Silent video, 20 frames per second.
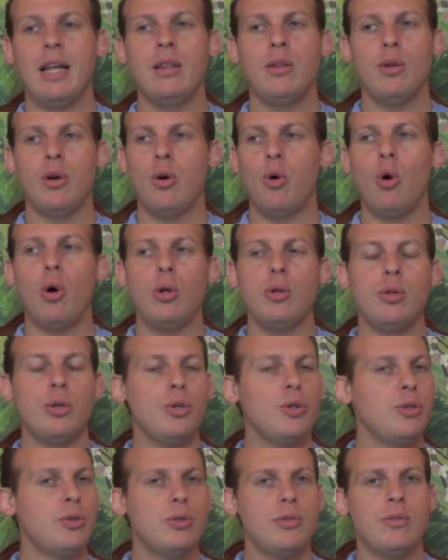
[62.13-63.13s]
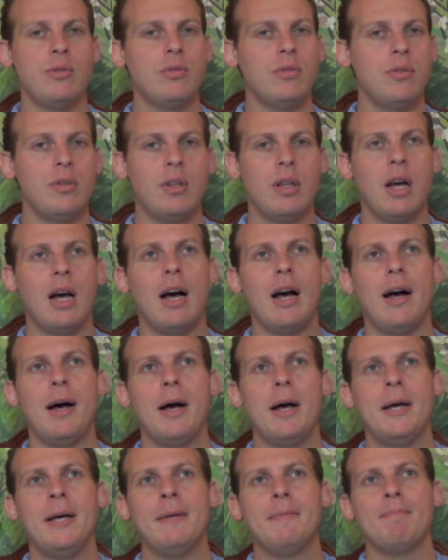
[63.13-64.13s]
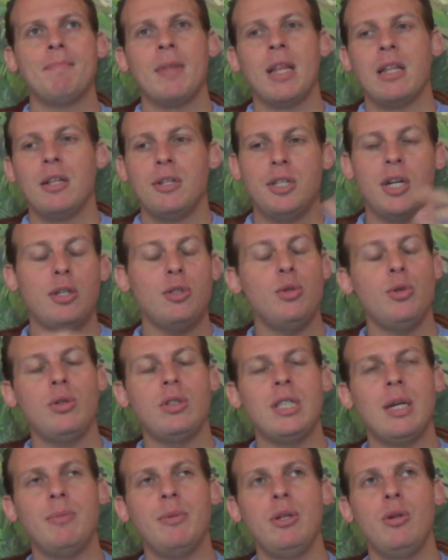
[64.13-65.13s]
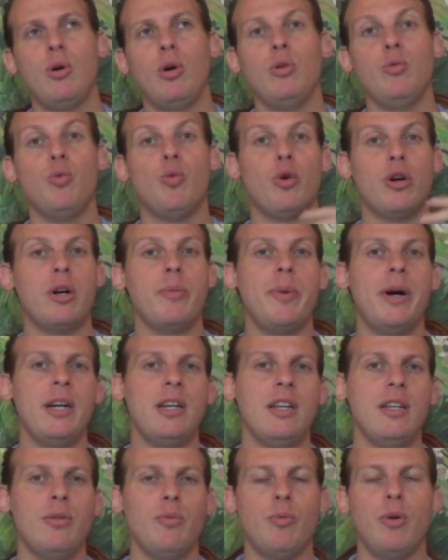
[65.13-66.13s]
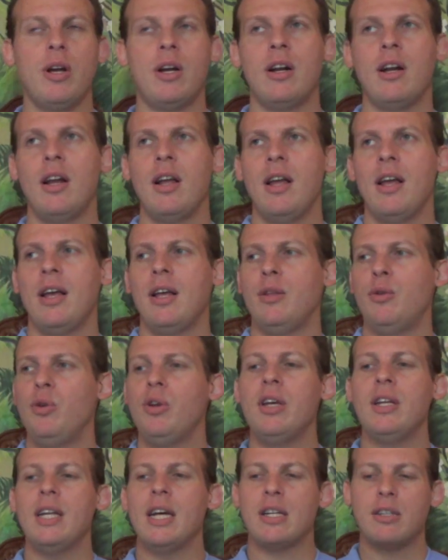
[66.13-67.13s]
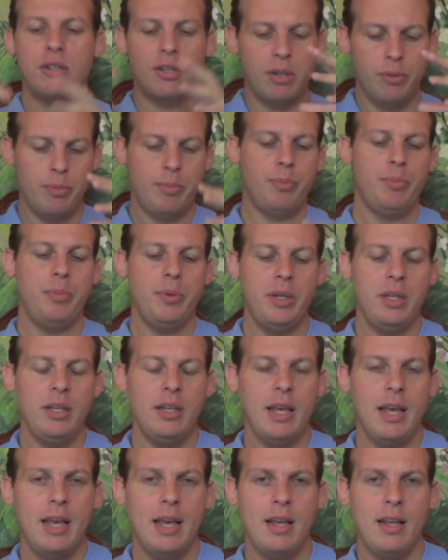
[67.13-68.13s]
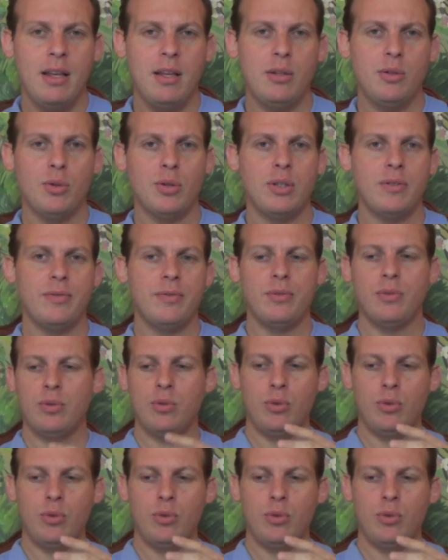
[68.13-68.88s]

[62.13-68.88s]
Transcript: And all those, there's also something called work market where you can actually be a sort of